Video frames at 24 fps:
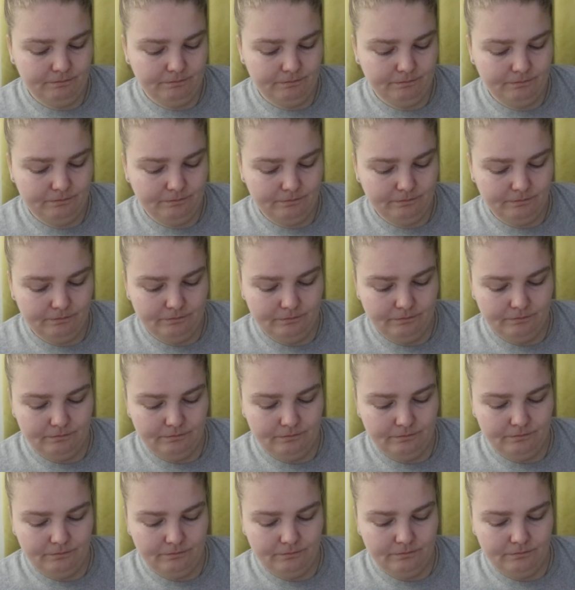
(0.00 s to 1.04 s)

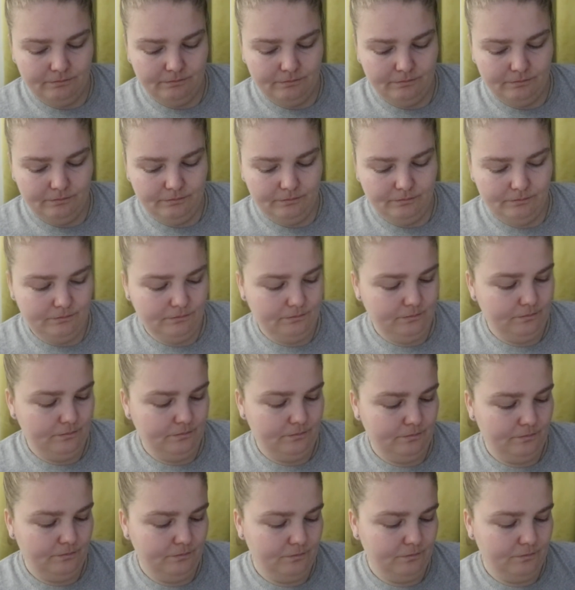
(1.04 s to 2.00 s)
No one is speaking in this clip.